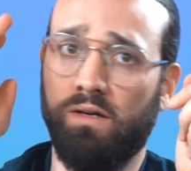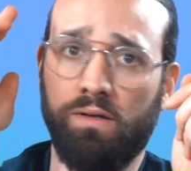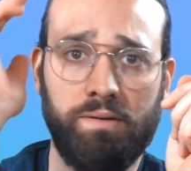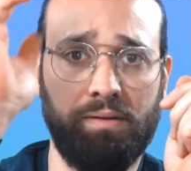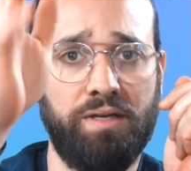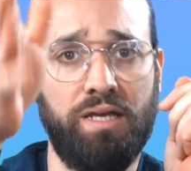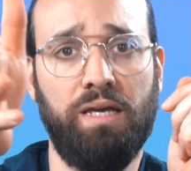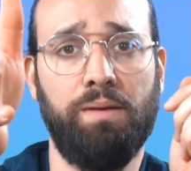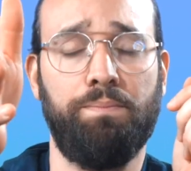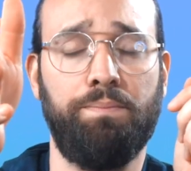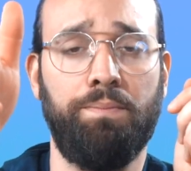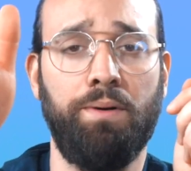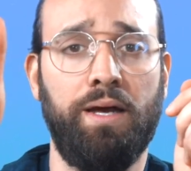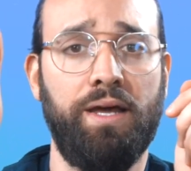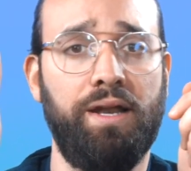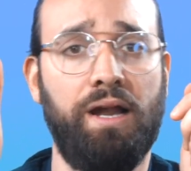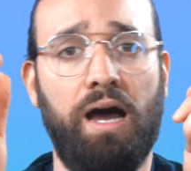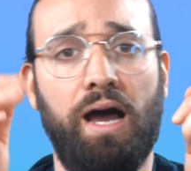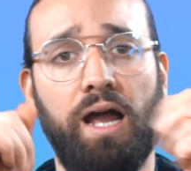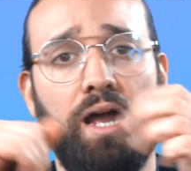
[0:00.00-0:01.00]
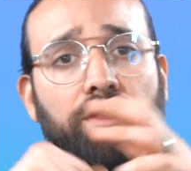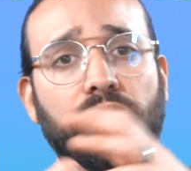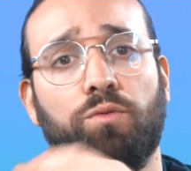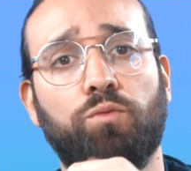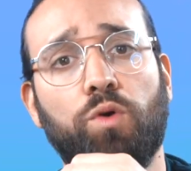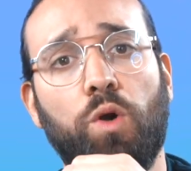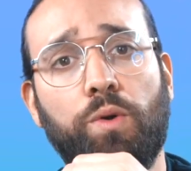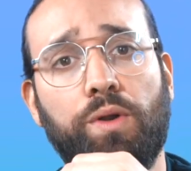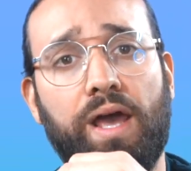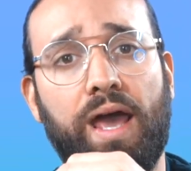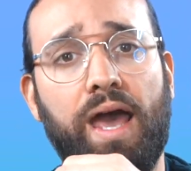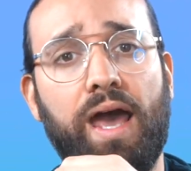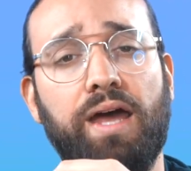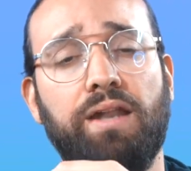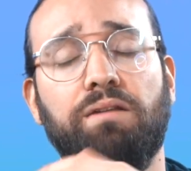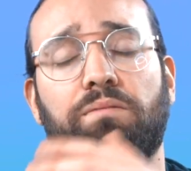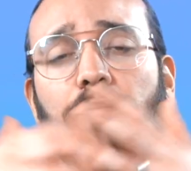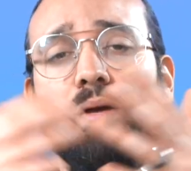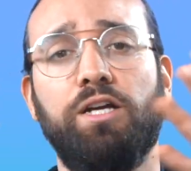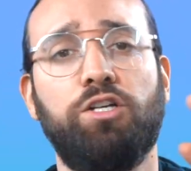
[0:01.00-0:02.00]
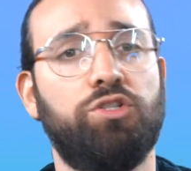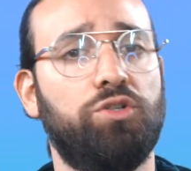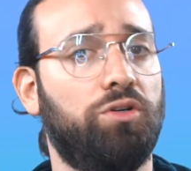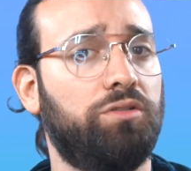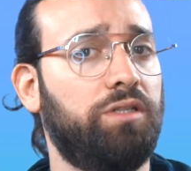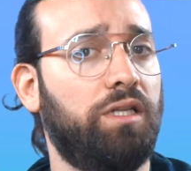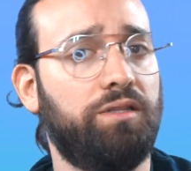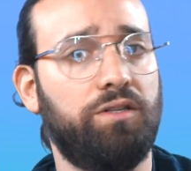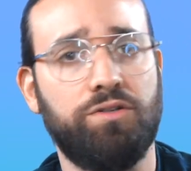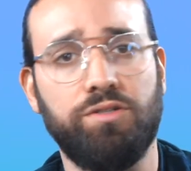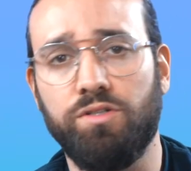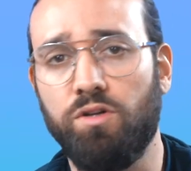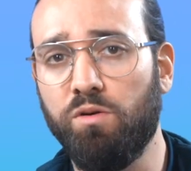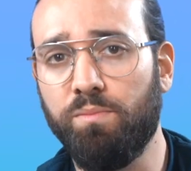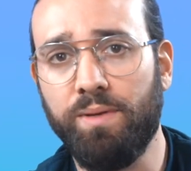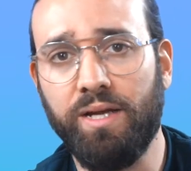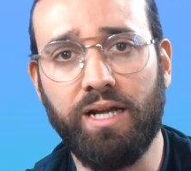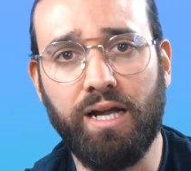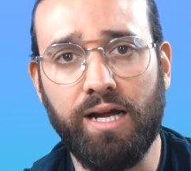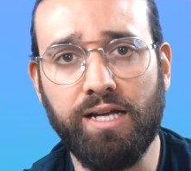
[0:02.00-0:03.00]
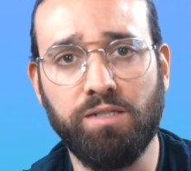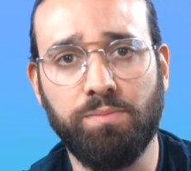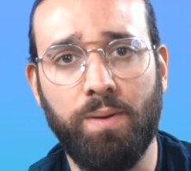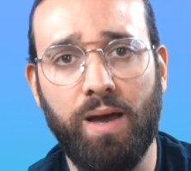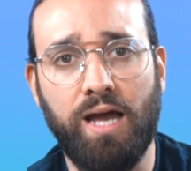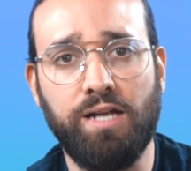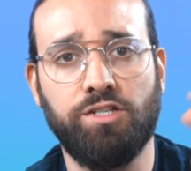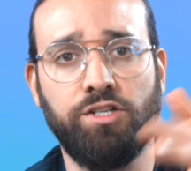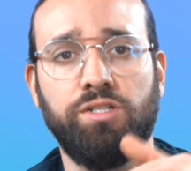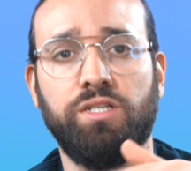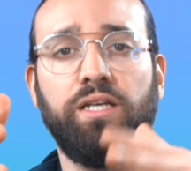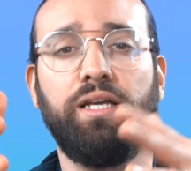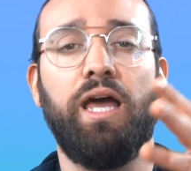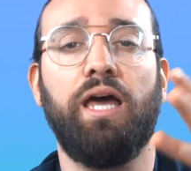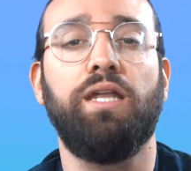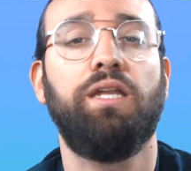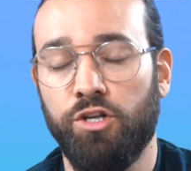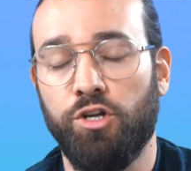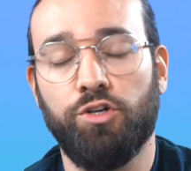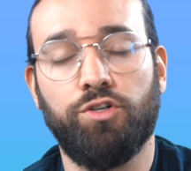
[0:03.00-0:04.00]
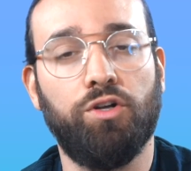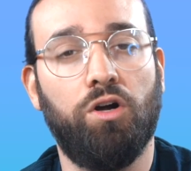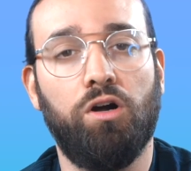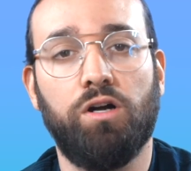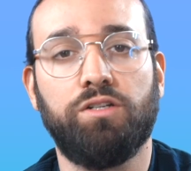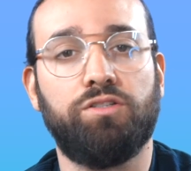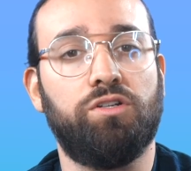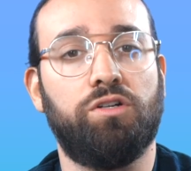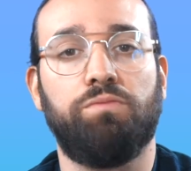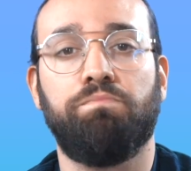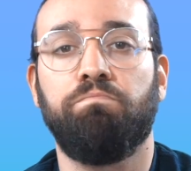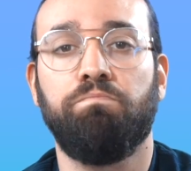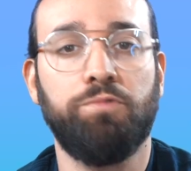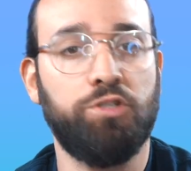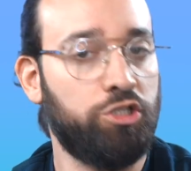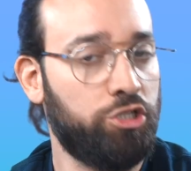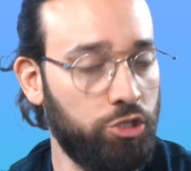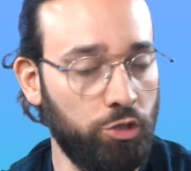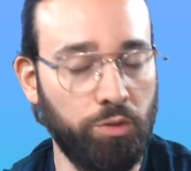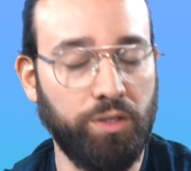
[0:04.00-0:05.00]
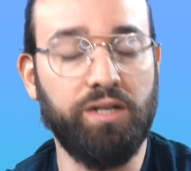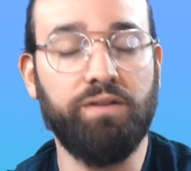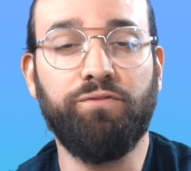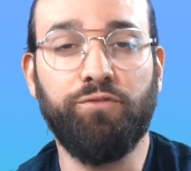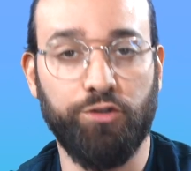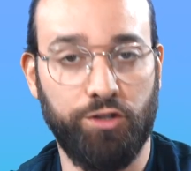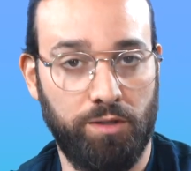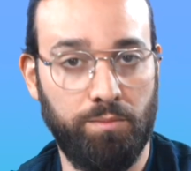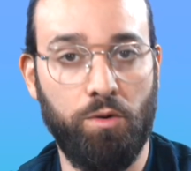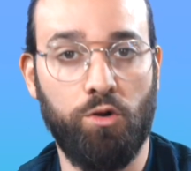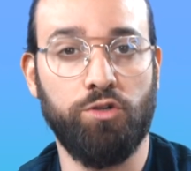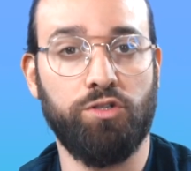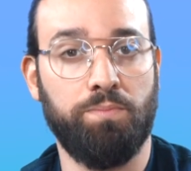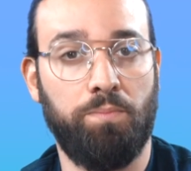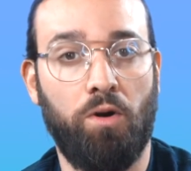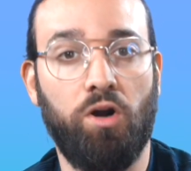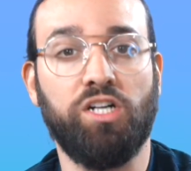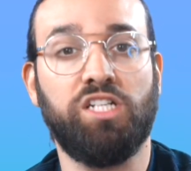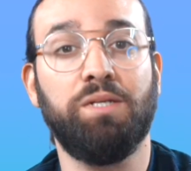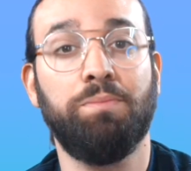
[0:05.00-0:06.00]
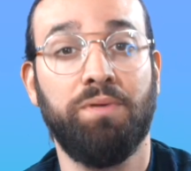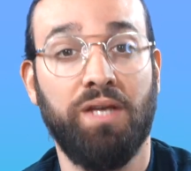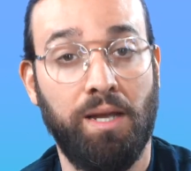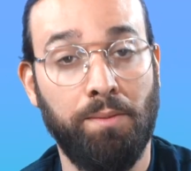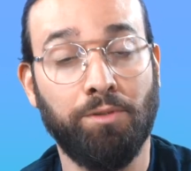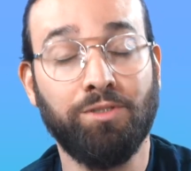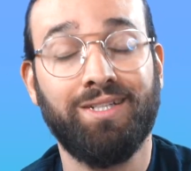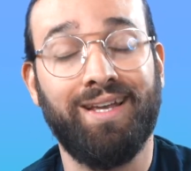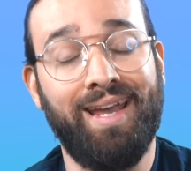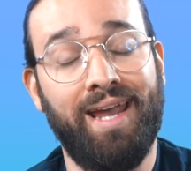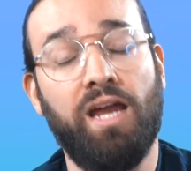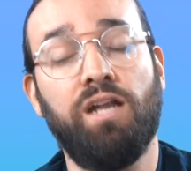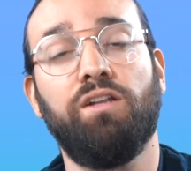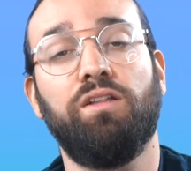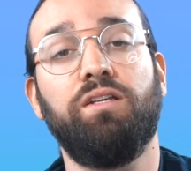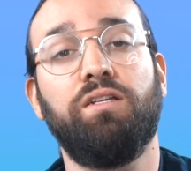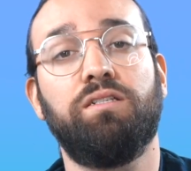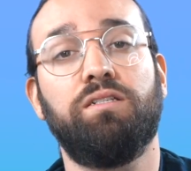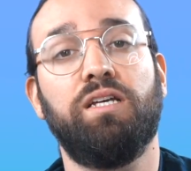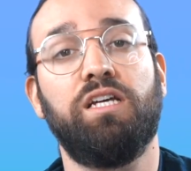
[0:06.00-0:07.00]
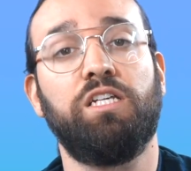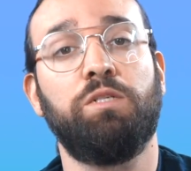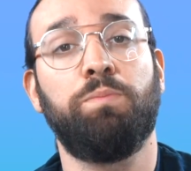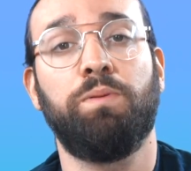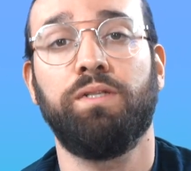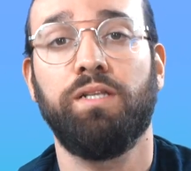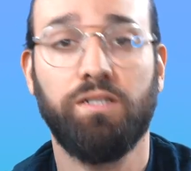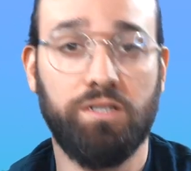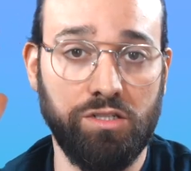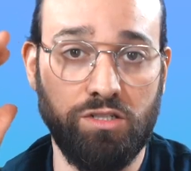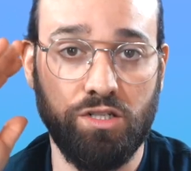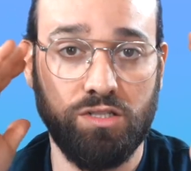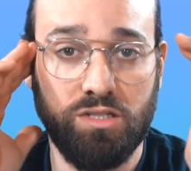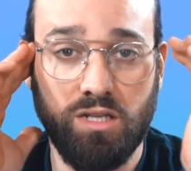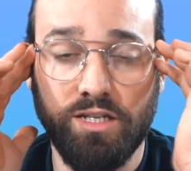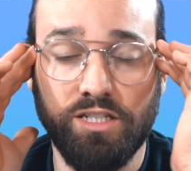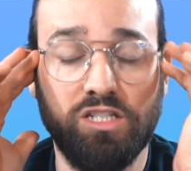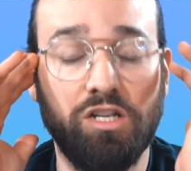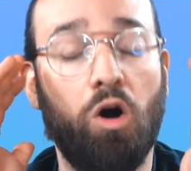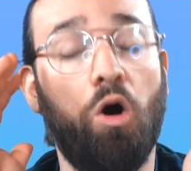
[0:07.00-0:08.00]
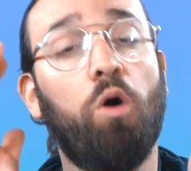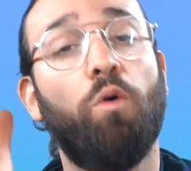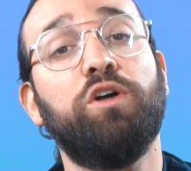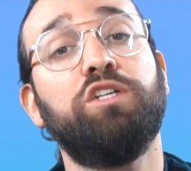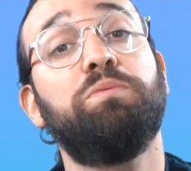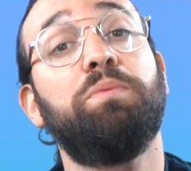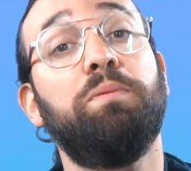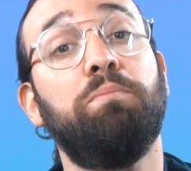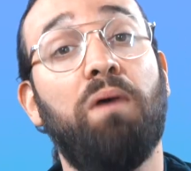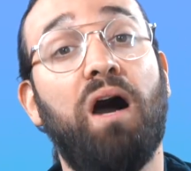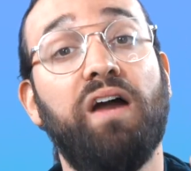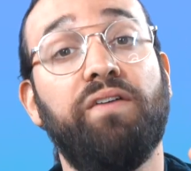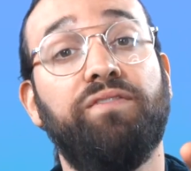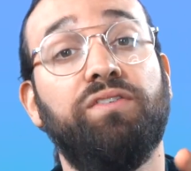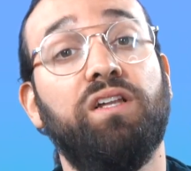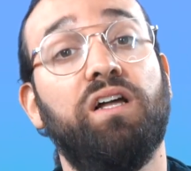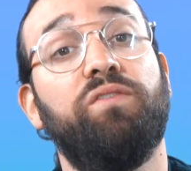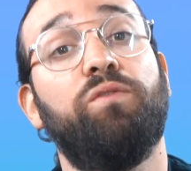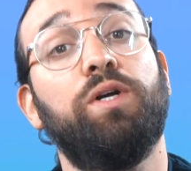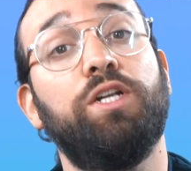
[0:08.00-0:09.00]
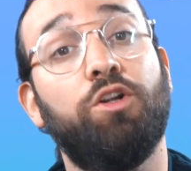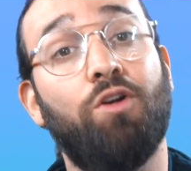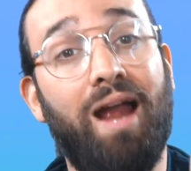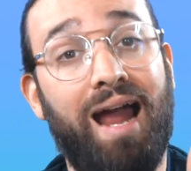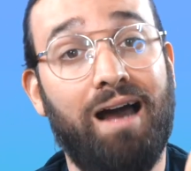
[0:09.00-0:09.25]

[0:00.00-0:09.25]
Keep an eye on the road ahead and make sure that there's no big ice patches. Again, your dogs are suited for the most part to be able to handle these things, but this is just something to always be mindful of when you're